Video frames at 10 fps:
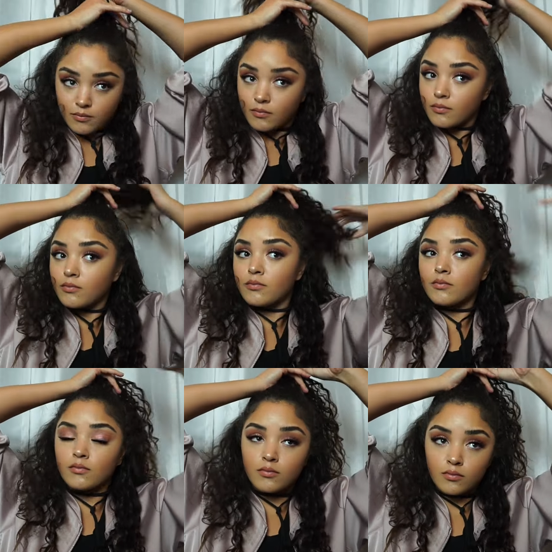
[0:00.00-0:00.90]

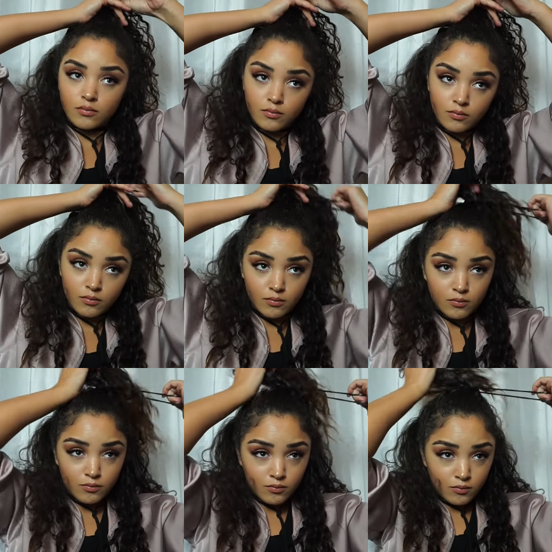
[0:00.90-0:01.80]

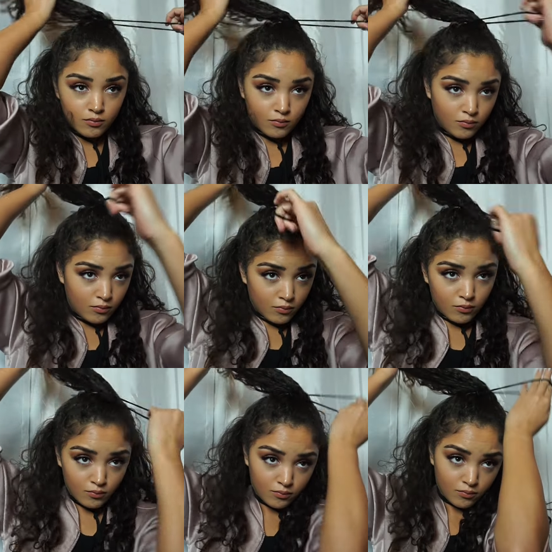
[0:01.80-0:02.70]

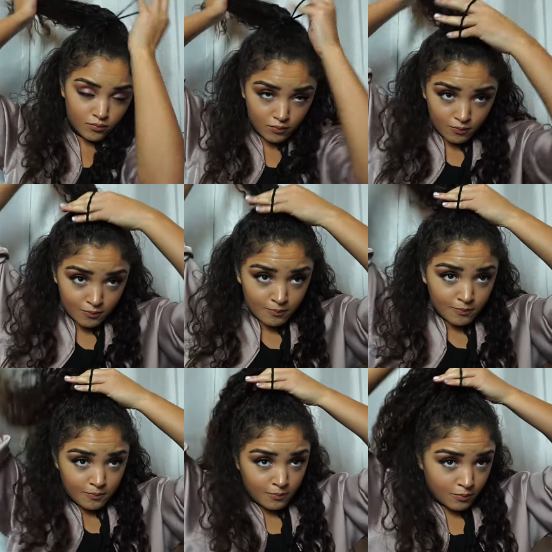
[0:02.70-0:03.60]

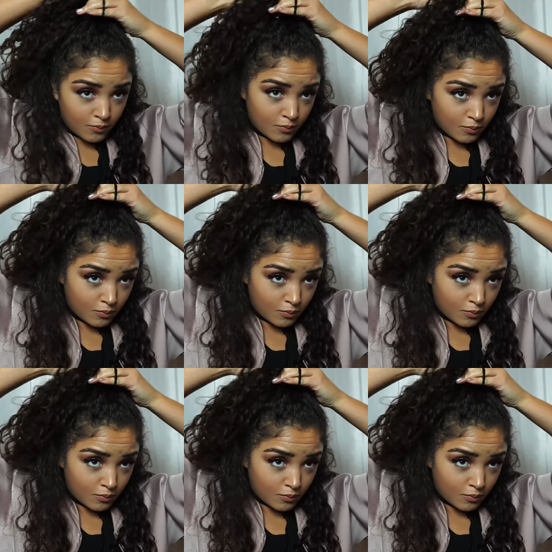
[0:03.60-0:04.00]
Nothing is said.